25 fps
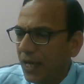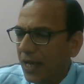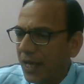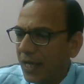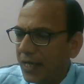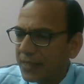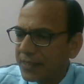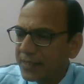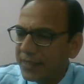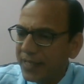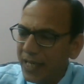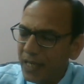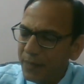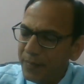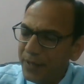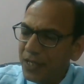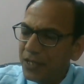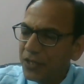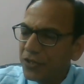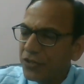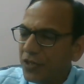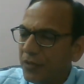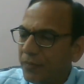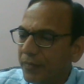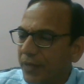And
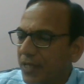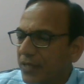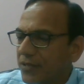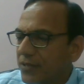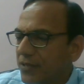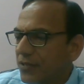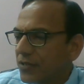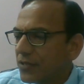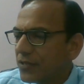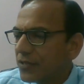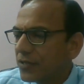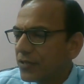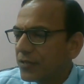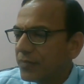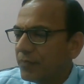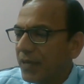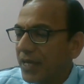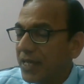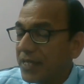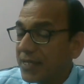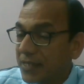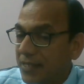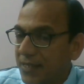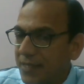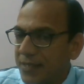sedimentation
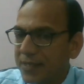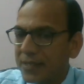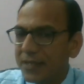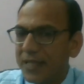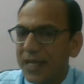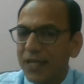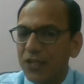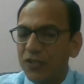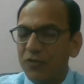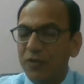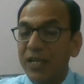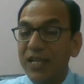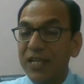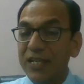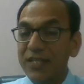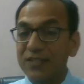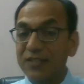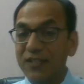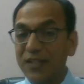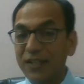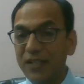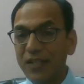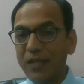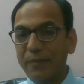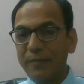basins actually it is
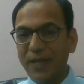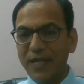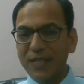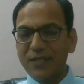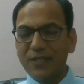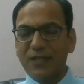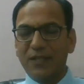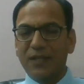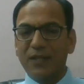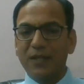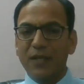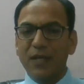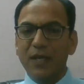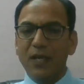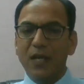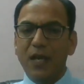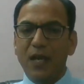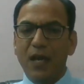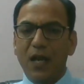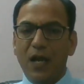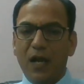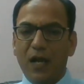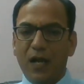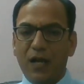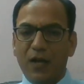done in a basin,
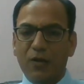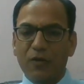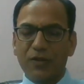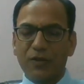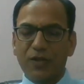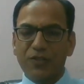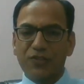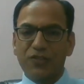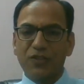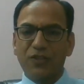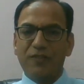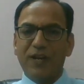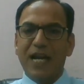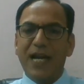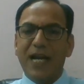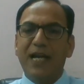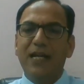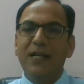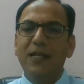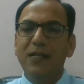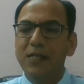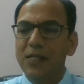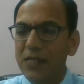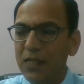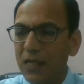not a
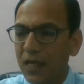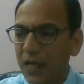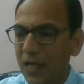reservoir.